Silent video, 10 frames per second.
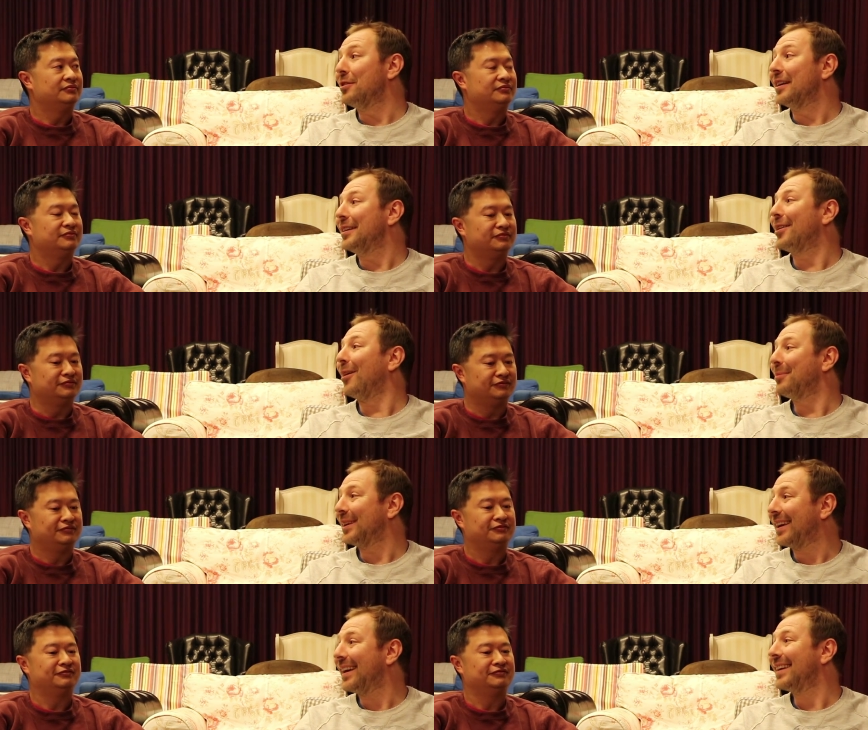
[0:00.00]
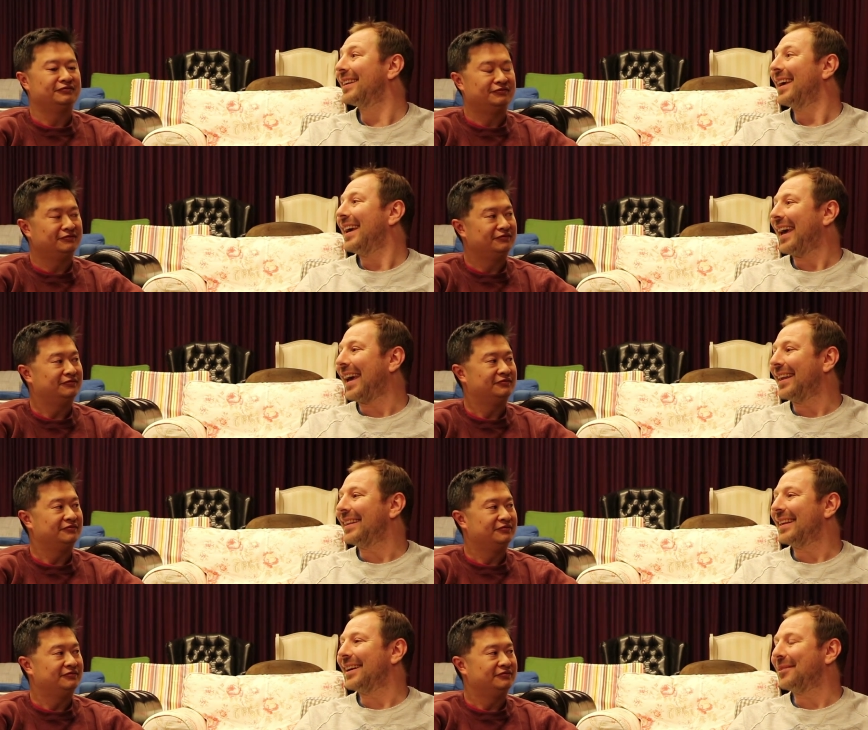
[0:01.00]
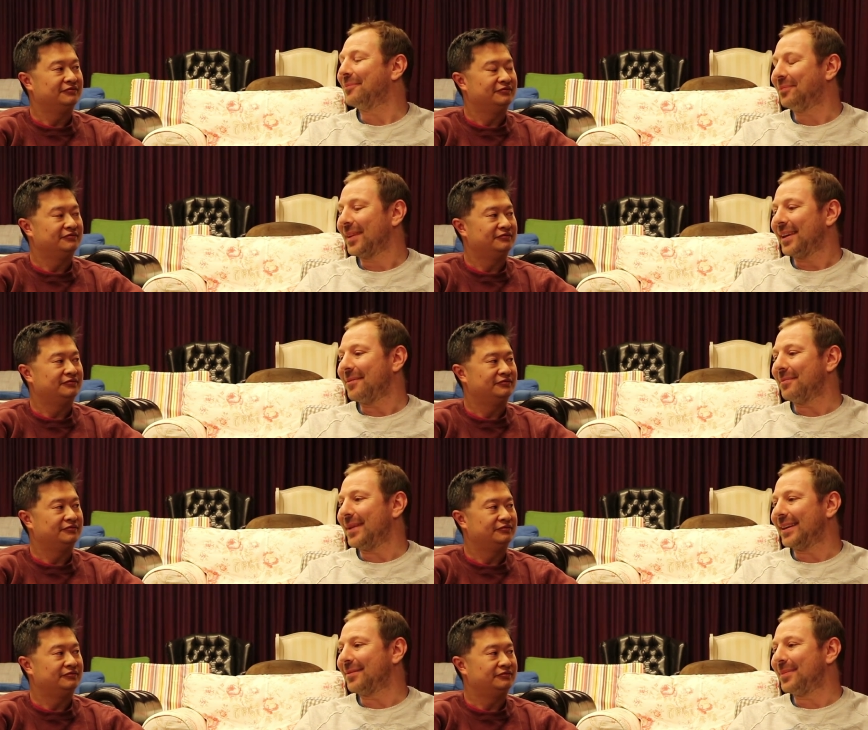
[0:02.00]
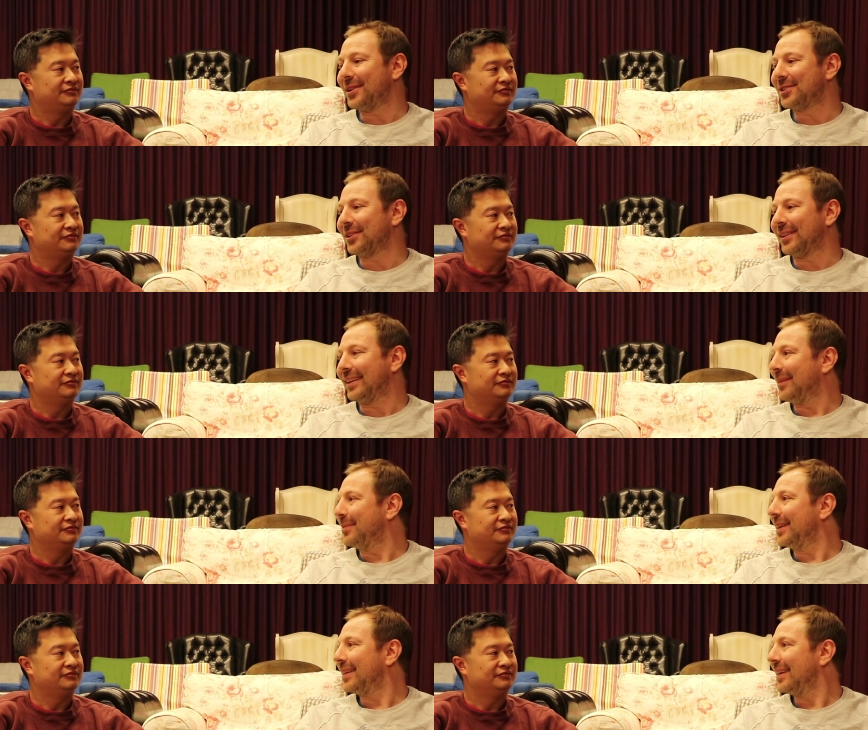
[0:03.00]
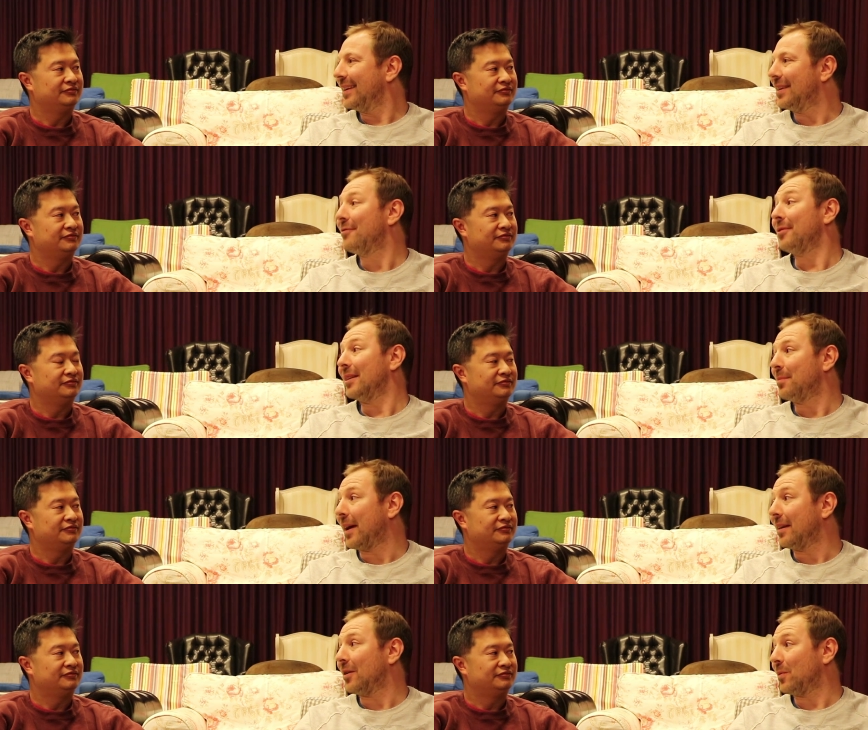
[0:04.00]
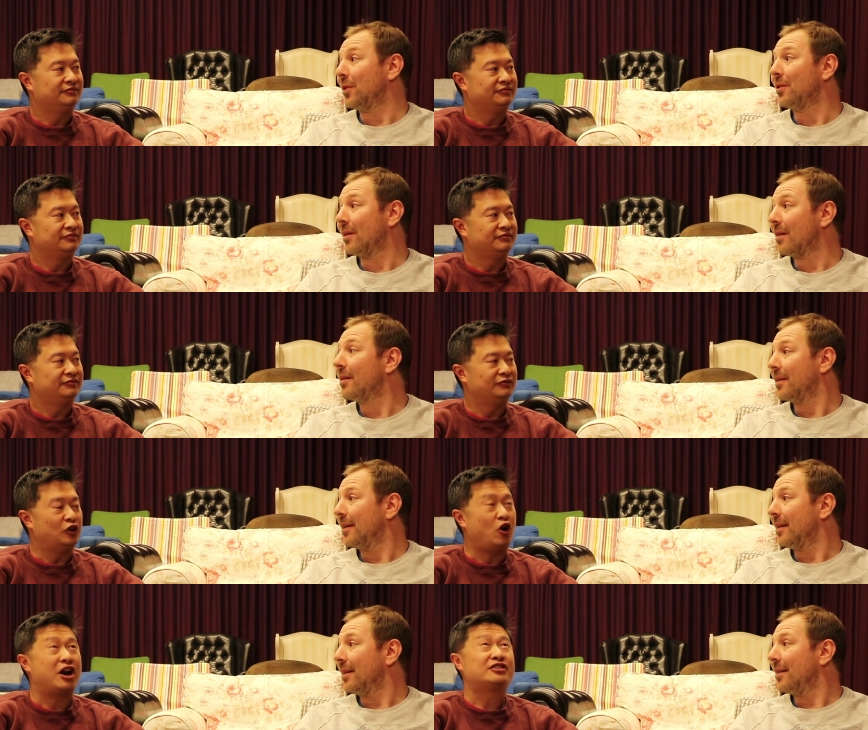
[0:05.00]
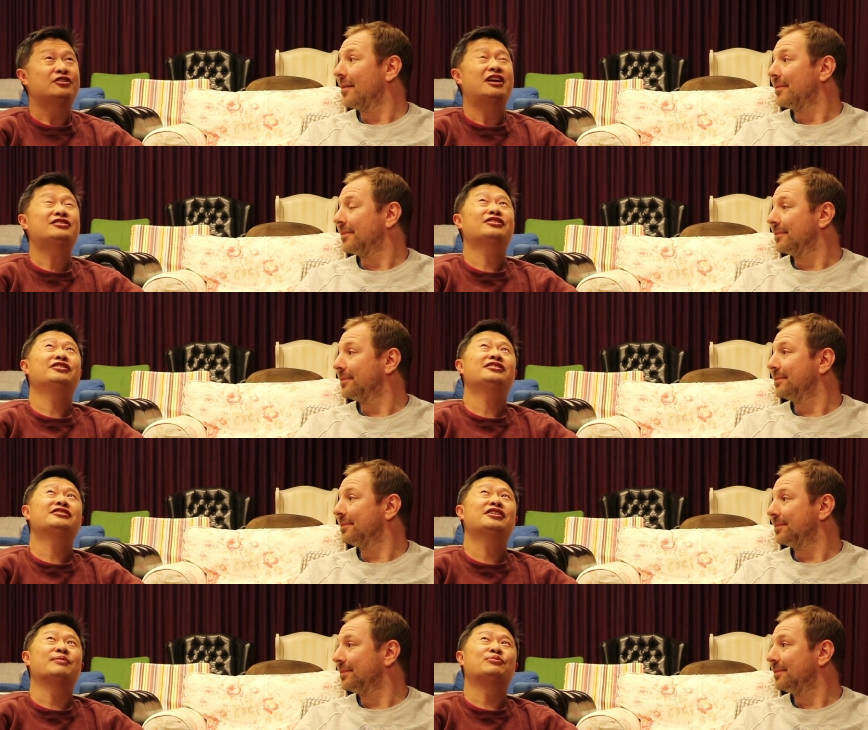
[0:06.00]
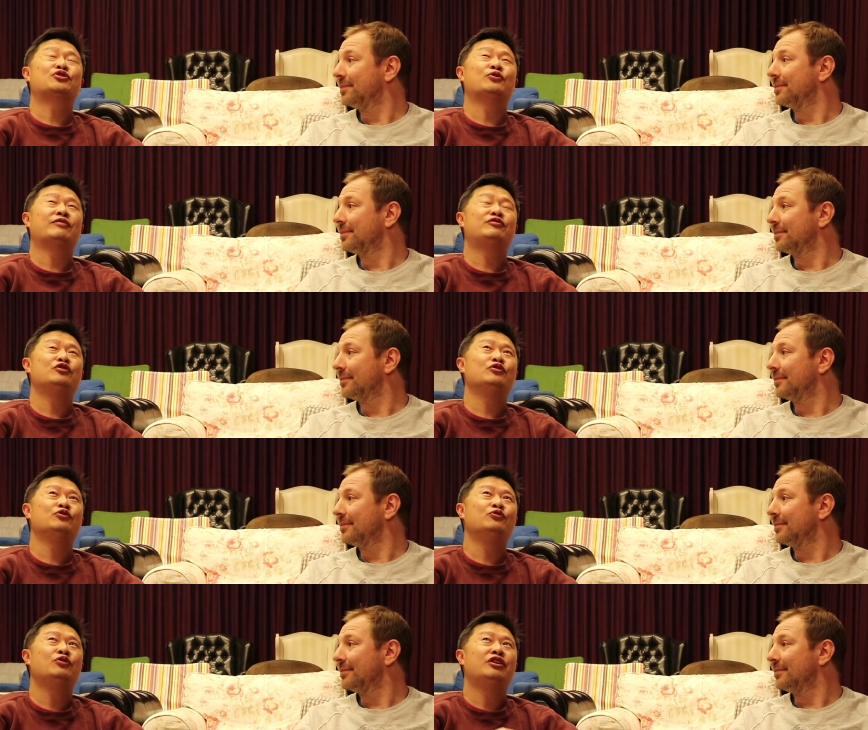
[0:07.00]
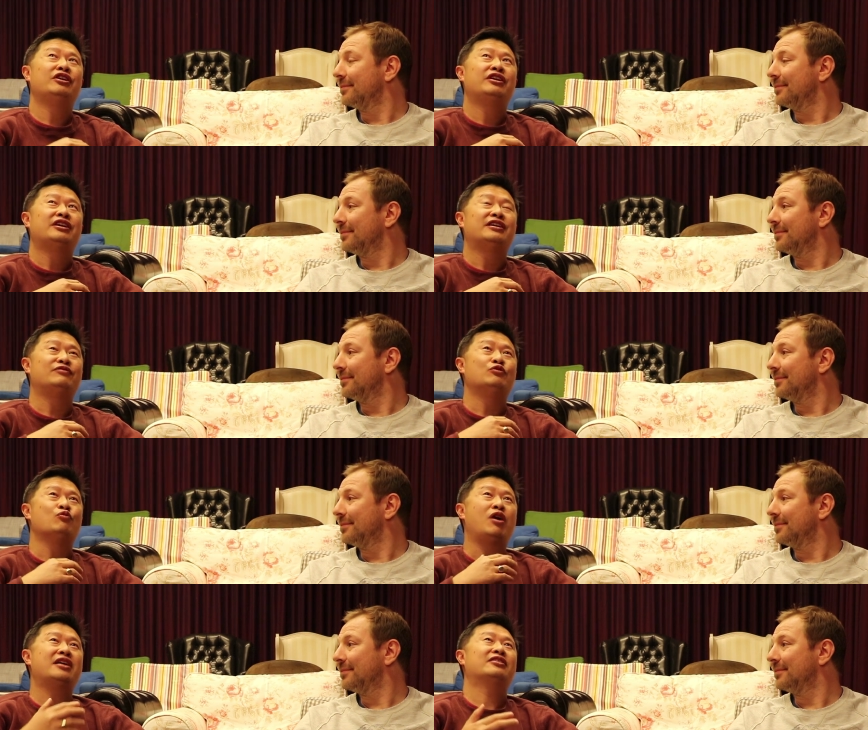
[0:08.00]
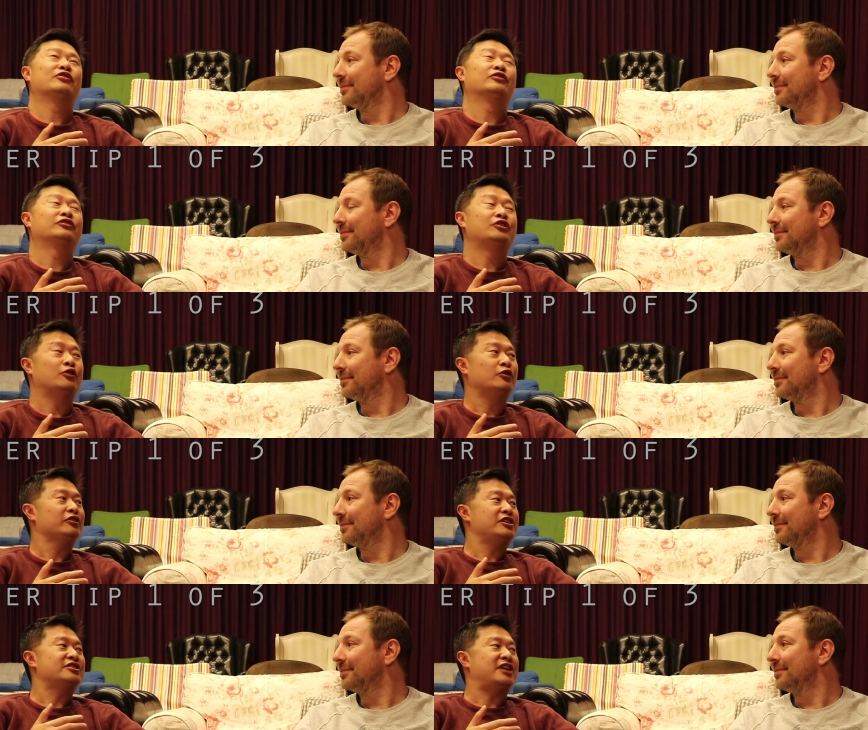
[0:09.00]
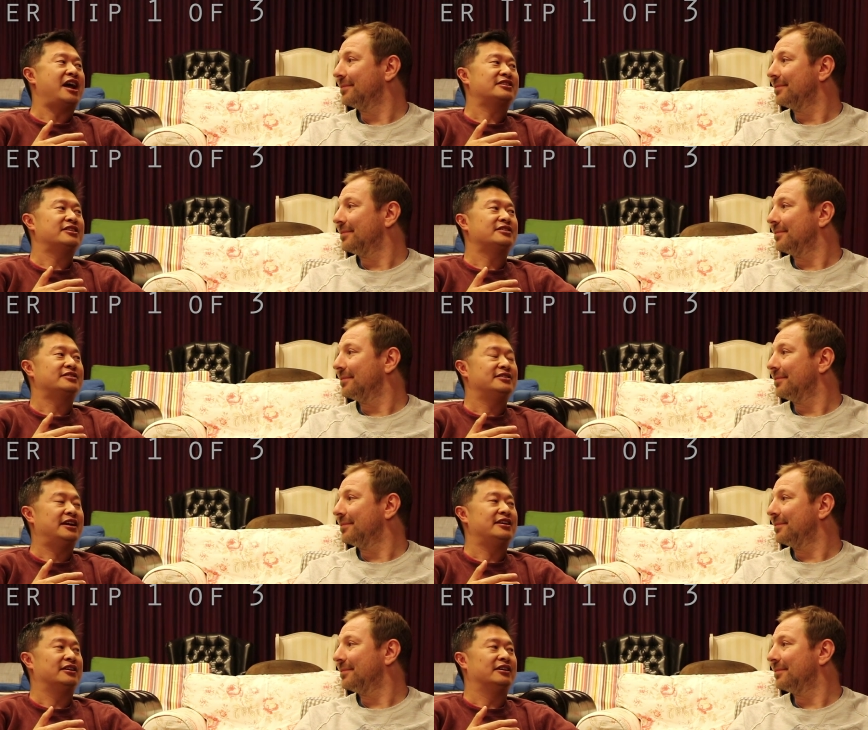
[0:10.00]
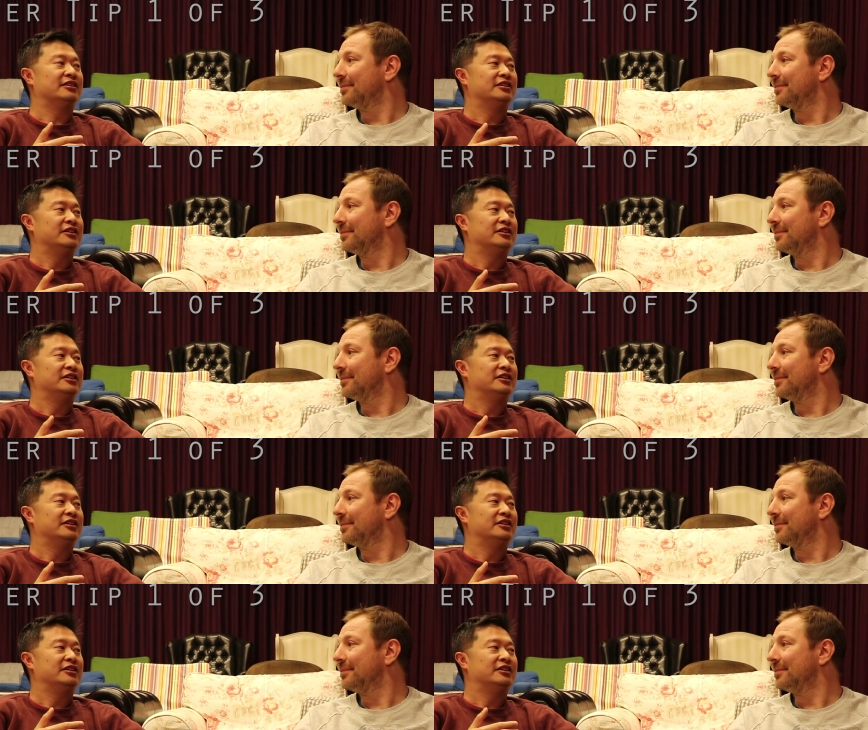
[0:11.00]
Speaker 1: really complicated and um, make the picture a little bit different depending on where you are.
Speaker 2: All right, so that's a good tip. So if you if you want the earliest access to data,